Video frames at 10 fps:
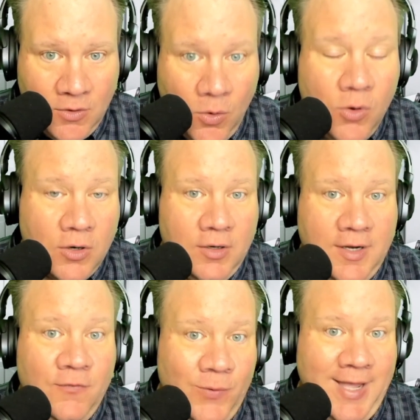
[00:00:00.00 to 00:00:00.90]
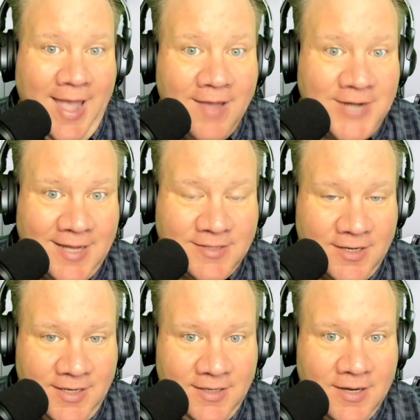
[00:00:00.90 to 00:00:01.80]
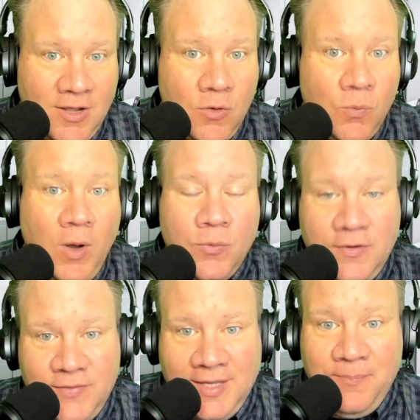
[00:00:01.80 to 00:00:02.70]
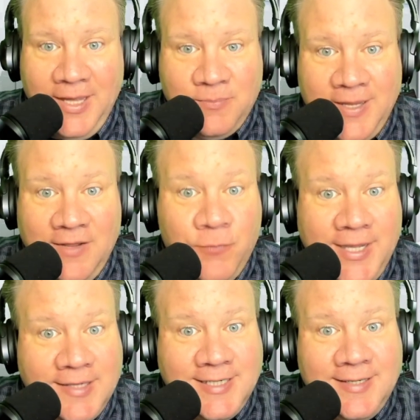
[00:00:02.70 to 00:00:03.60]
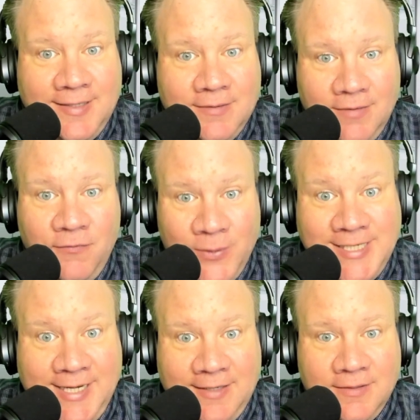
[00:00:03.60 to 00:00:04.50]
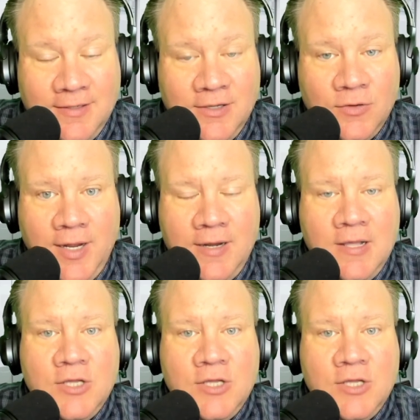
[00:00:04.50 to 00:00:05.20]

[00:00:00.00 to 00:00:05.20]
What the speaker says: Or if we have not done it, what would have the impact been if we did it, right?